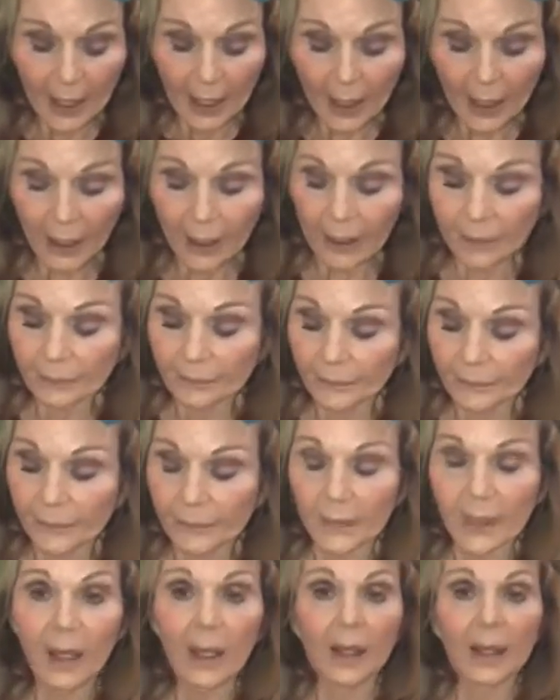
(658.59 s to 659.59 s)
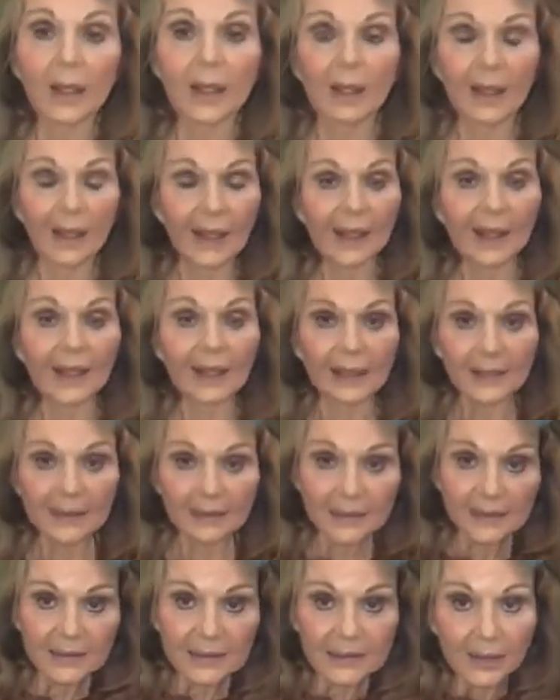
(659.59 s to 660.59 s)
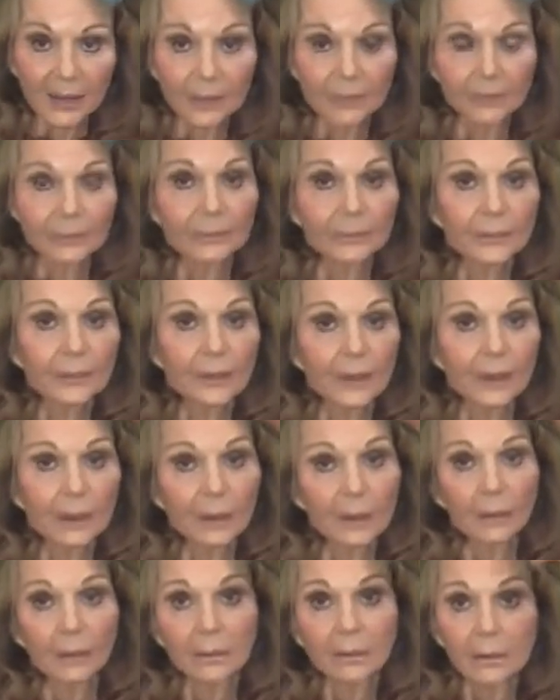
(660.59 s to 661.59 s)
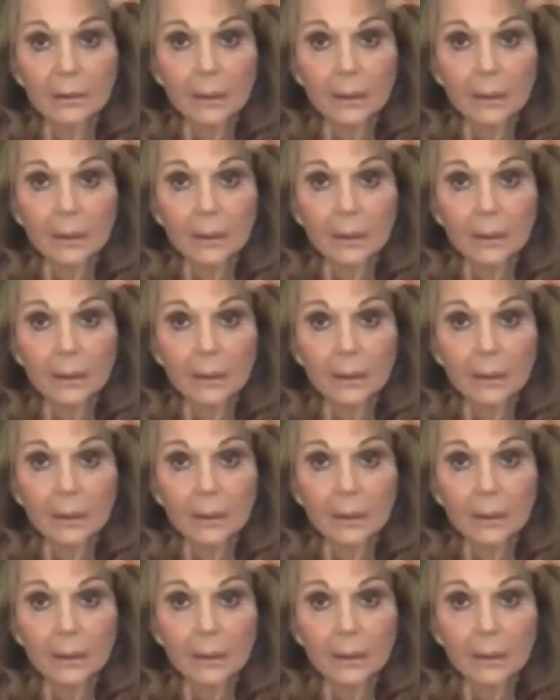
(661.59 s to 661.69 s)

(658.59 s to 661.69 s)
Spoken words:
know. And so here,